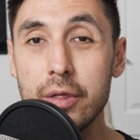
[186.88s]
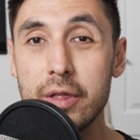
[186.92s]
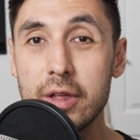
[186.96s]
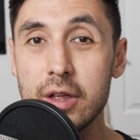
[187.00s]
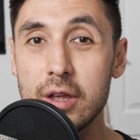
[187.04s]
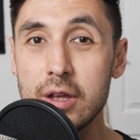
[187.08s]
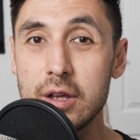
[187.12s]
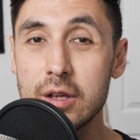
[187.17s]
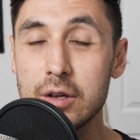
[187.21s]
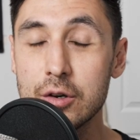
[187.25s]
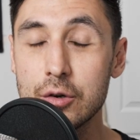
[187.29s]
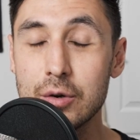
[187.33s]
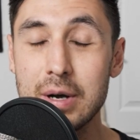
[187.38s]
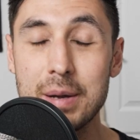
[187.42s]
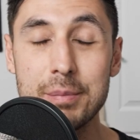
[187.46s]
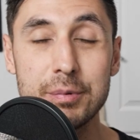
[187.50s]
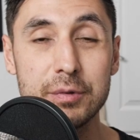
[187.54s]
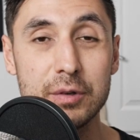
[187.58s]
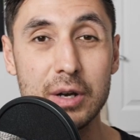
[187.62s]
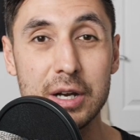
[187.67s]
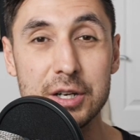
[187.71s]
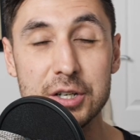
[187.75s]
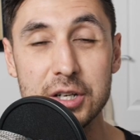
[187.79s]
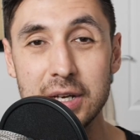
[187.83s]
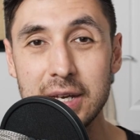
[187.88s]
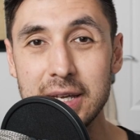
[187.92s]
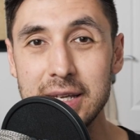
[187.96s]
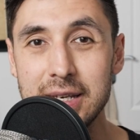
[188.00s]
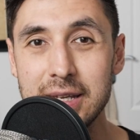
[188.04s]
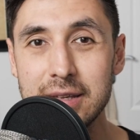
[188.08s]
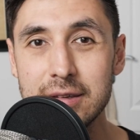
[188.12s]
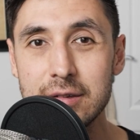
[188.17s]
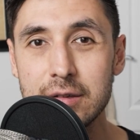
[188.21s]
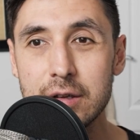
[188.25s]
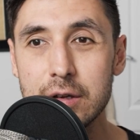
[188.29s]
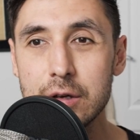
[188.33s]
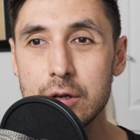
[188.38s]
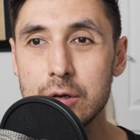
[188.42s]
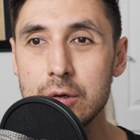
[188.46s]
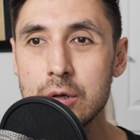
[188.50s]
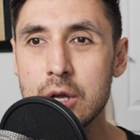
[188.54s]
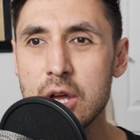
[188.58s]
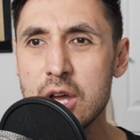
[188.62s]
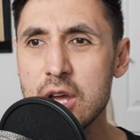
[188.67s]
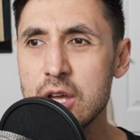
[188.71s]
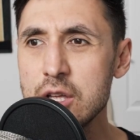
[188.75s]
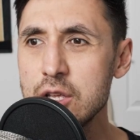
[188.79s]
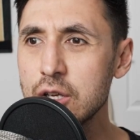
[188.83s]
the crab scratch can lead into,
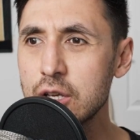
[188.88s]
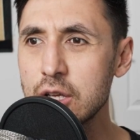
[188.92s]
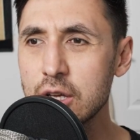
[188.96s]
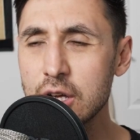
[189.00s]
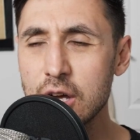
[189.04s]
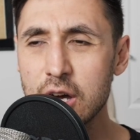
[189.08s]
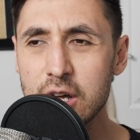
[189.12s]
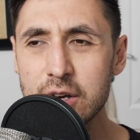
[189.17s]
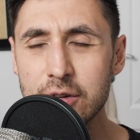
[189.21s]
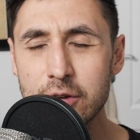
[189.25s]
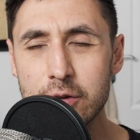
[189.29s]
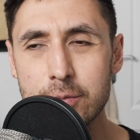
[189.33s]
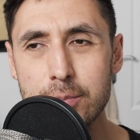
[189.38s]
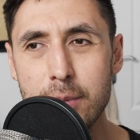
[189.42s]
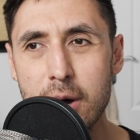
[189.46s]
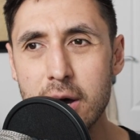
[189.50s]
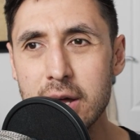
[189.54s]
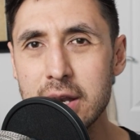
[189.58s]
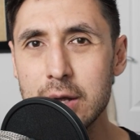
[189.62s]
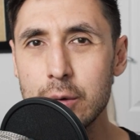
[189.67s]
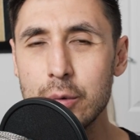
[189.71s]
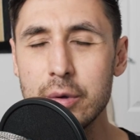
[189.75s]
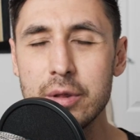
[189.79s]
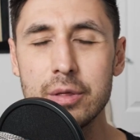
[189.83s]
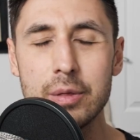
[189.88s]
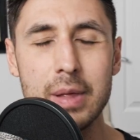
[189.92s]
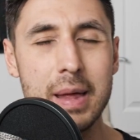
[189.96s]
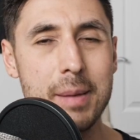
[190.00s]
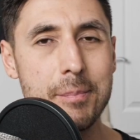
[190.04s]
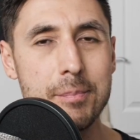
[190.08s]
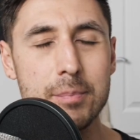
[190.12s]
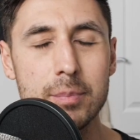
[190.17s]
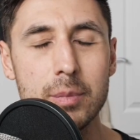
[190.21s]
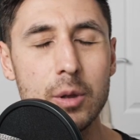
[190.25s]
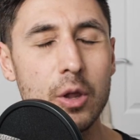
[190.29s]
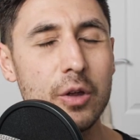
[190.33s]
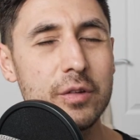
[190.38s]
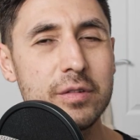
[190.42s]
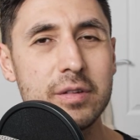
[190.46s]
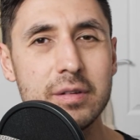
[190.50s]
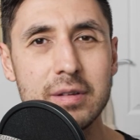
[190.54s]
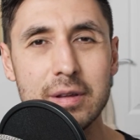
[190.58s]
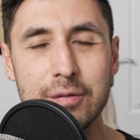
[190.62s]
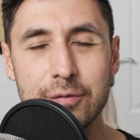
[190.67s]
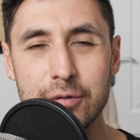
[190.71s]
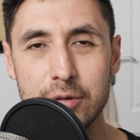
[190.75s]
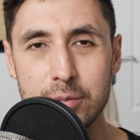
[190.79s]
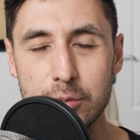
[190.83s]
you can kind of combine it with lots of
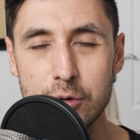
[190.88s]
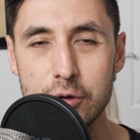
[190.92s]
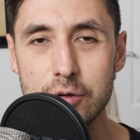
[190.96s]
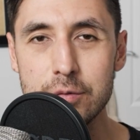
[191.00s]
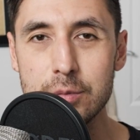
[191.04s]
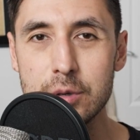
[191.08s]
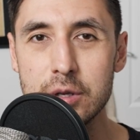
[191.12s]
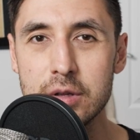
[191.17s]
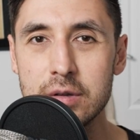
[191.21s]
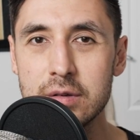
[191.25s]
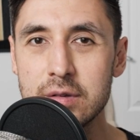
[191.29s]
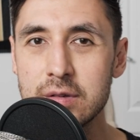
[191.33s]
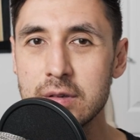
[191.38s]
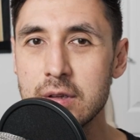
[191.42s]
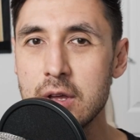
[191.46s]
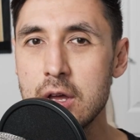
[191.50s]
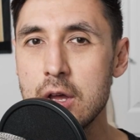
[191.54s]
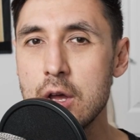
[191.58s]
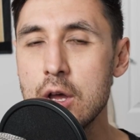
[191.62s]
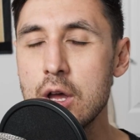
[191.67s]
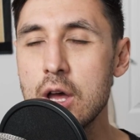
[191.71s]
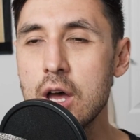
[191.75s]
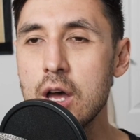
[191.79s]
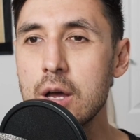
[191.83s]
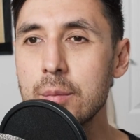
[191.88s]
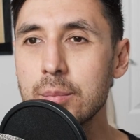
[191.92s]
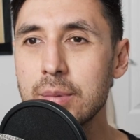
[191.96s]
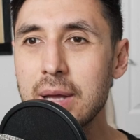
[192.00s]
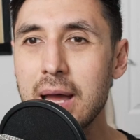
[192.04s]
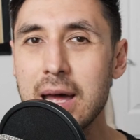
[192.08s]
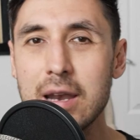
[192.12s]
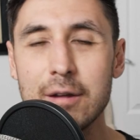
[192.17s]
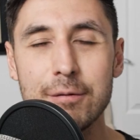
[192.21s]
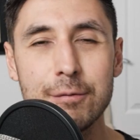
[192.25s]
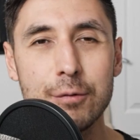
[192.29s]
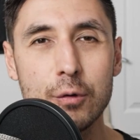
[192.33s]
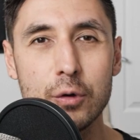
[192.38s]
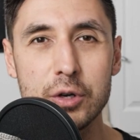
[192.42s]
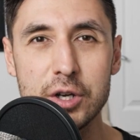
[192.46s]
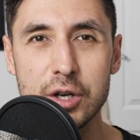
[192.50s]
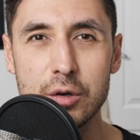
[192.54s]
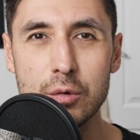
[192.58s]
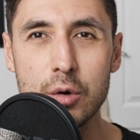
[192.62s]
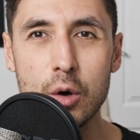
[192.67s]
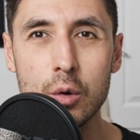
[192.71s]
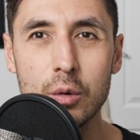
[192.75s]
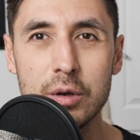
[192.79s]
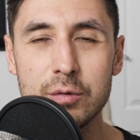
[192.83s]
different movements. California
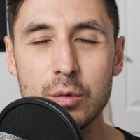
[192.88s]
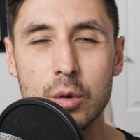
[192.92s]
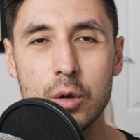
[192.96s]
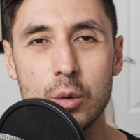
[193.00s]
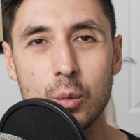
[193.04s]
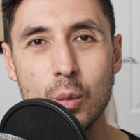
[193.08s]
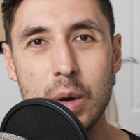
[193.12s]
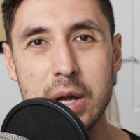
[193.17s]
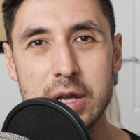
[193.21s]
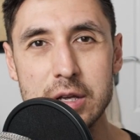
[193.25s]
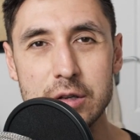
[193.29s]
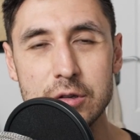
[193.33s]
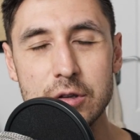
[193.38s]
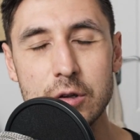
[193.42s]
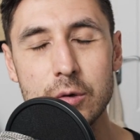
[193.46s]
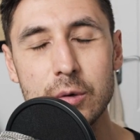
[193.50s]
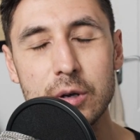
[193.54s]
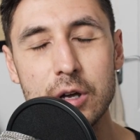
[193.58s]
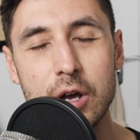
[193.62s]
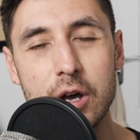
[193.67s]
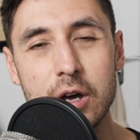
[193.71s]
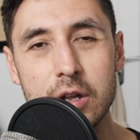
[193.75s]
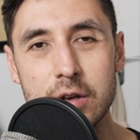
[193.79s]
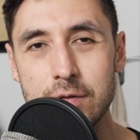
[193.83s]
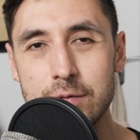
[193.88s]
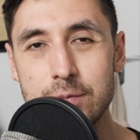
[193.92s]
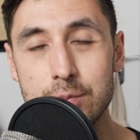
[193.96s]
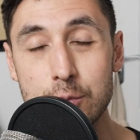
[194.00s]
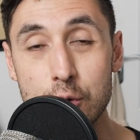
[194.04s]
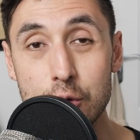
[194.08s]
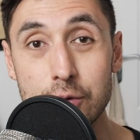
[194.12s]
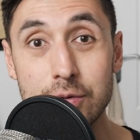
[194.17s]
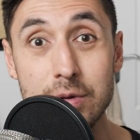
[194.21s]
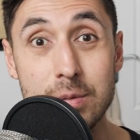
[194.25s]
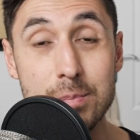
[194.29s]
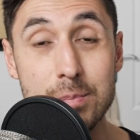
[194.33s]
roll is one where you do a kind of moving